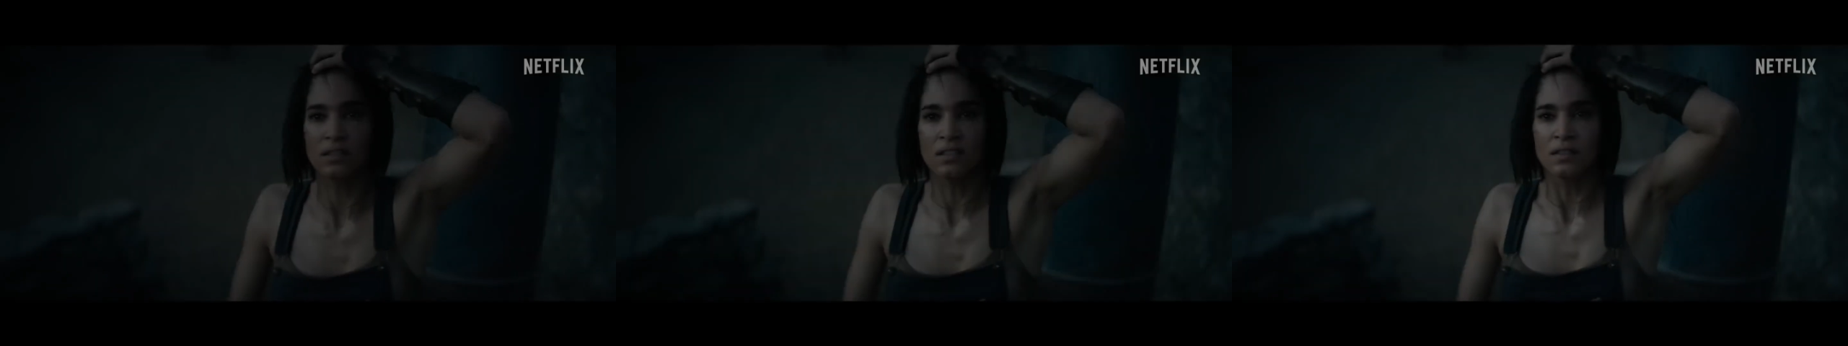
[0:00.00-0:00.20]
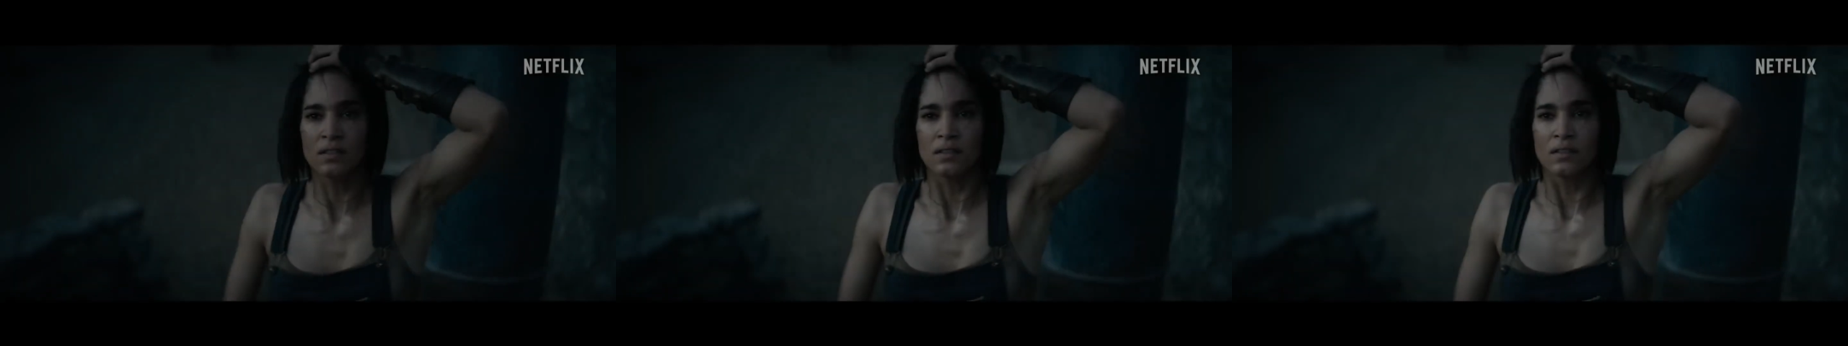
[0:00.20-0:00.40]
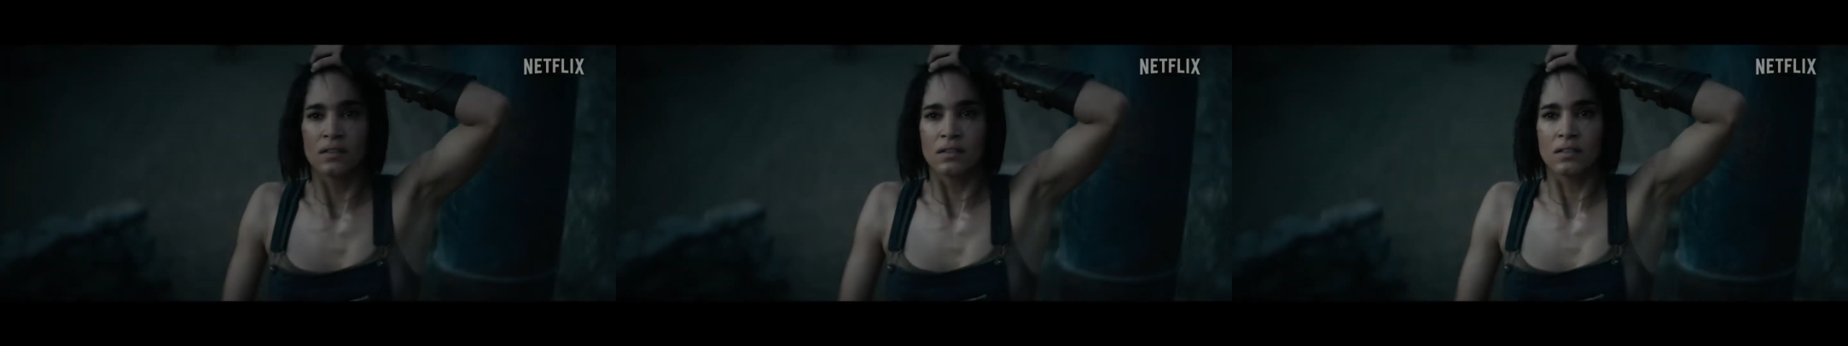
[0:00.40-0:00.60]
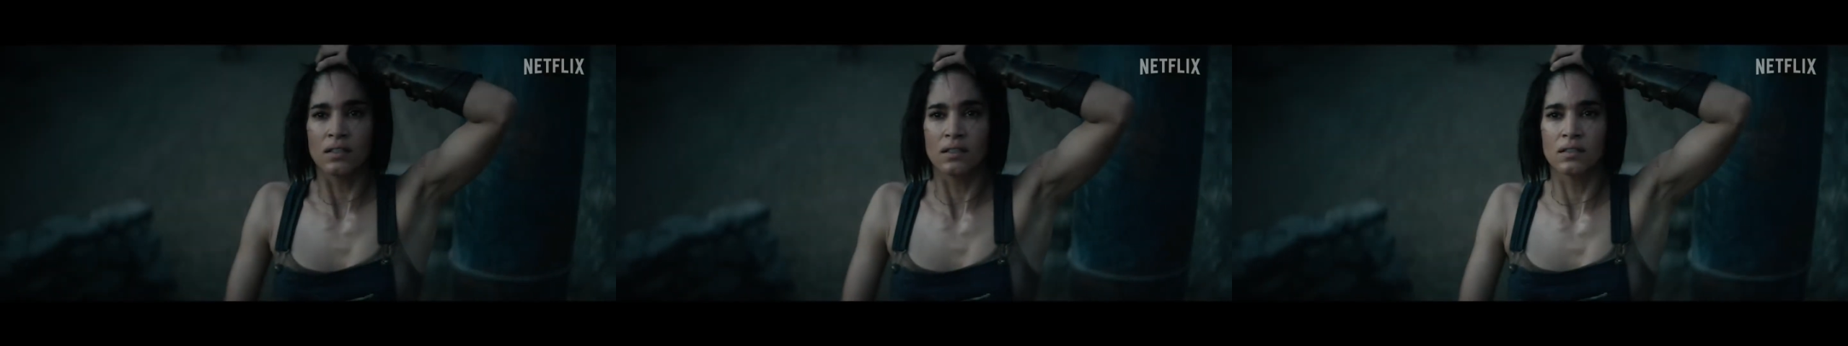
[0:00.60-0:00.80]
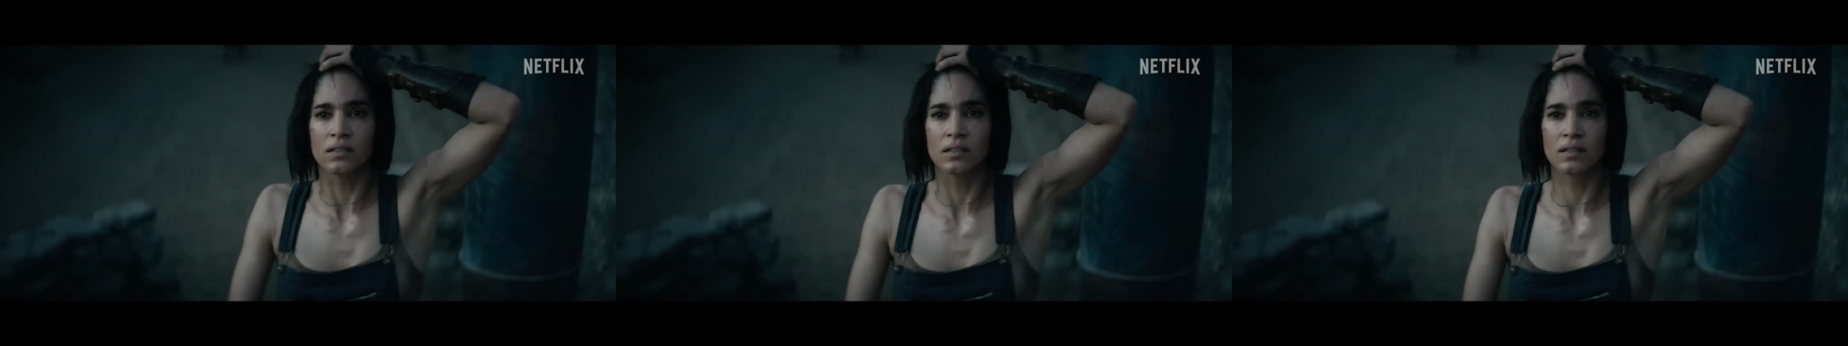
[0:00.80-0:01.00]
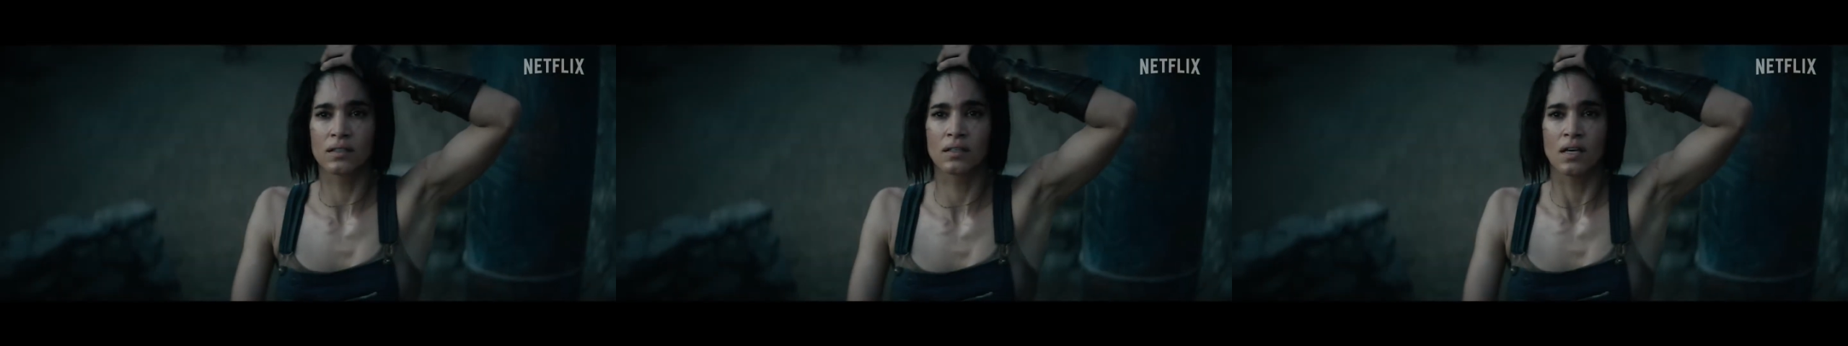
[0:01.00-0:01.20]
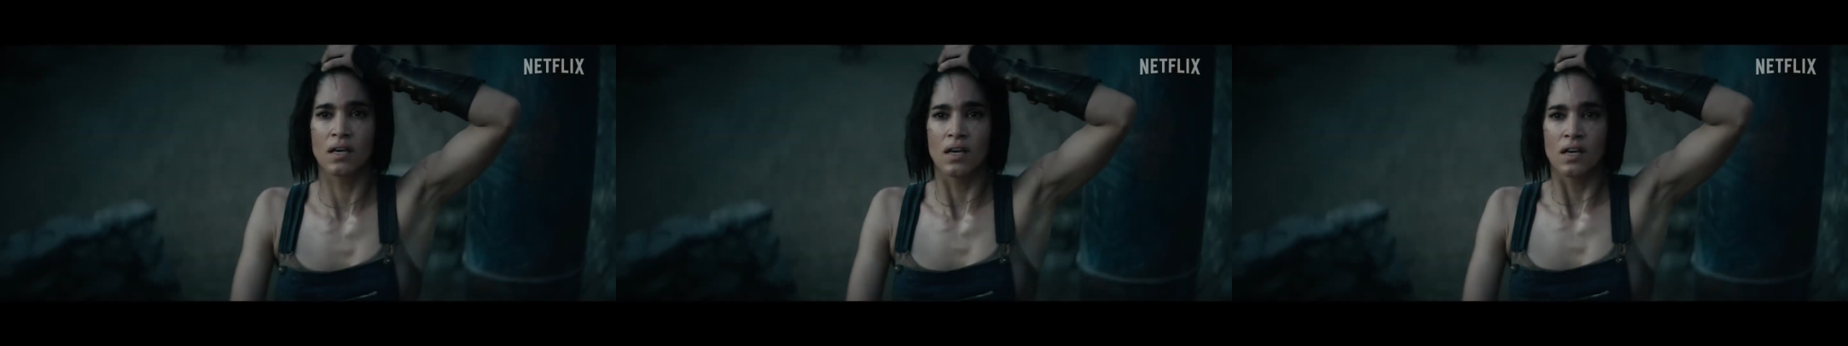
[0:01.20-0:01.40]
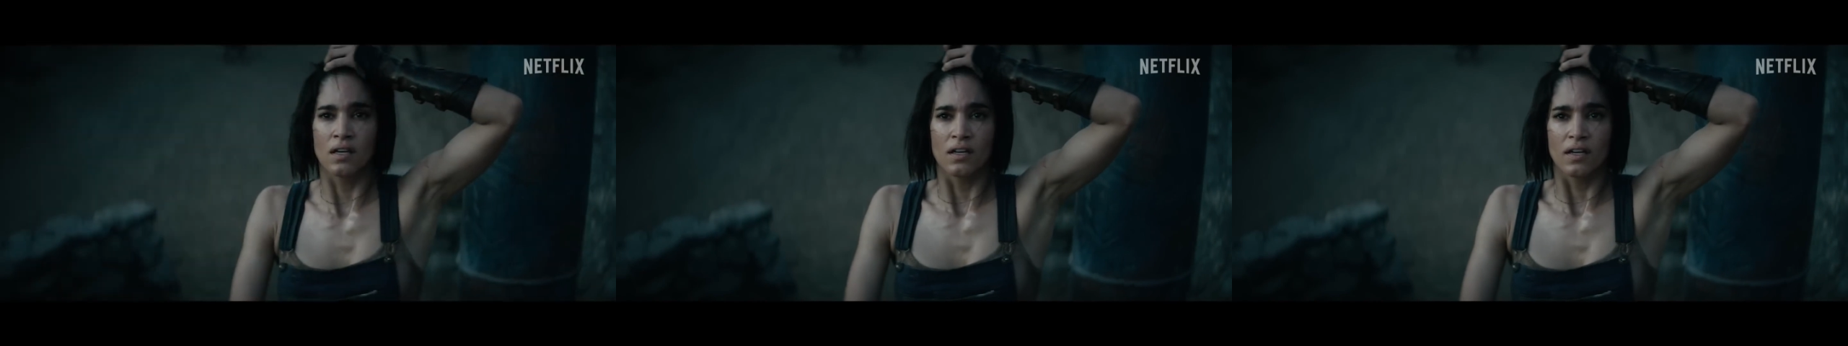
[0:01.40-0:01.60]
even someone like Jason
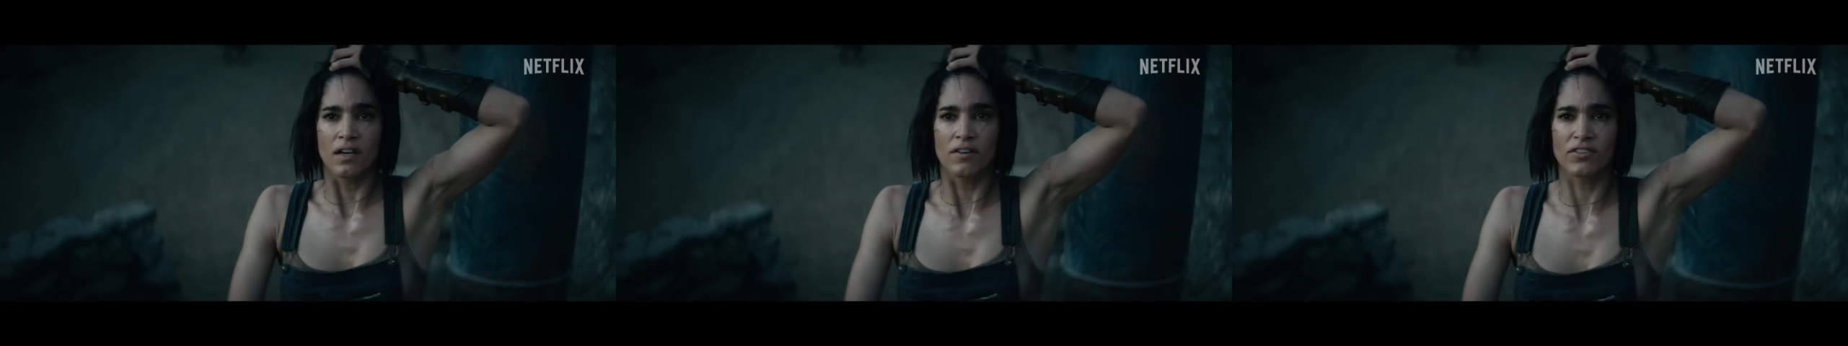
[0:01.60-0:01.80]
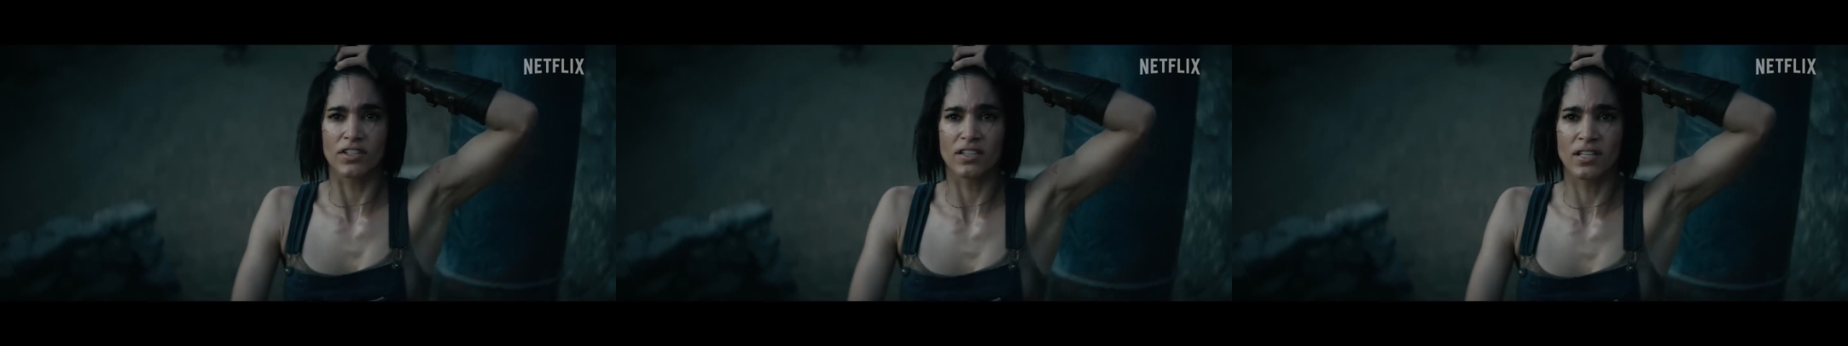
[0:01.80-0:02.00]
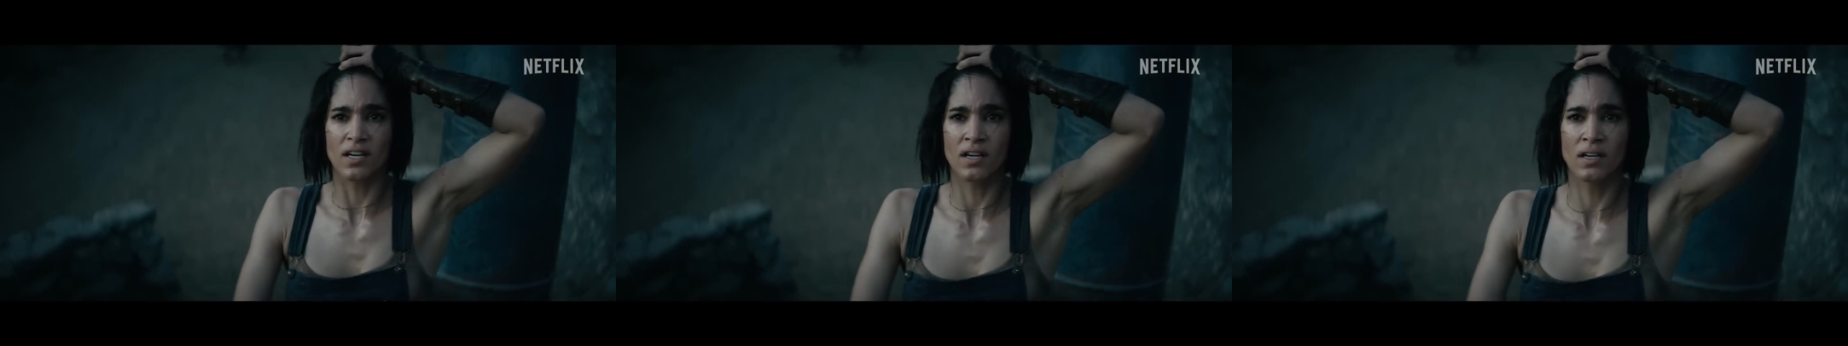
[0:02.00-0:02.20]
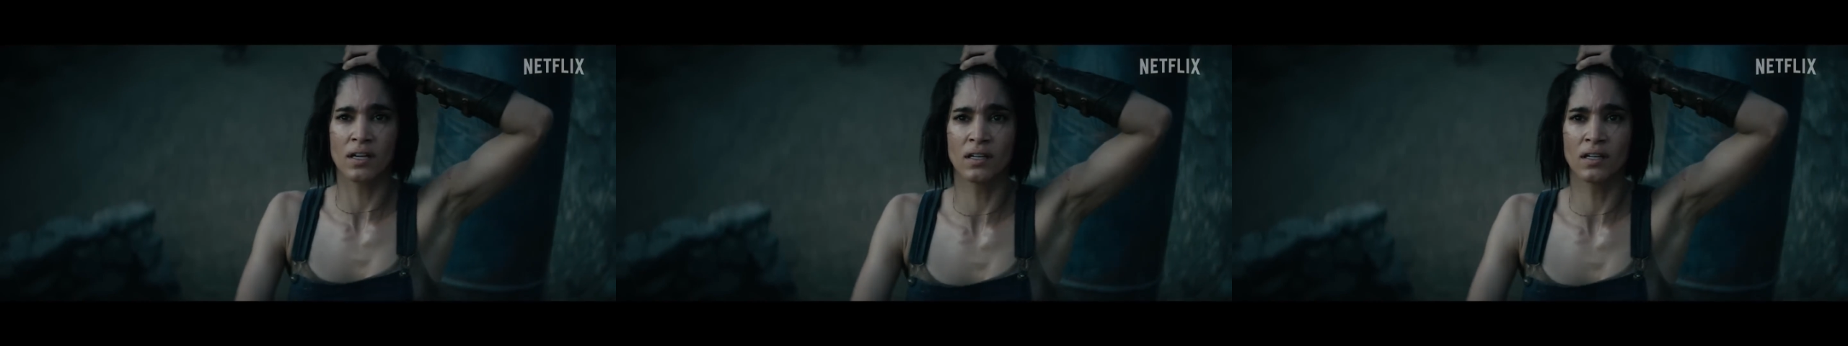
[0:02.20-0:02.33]
Statham. A lot of people think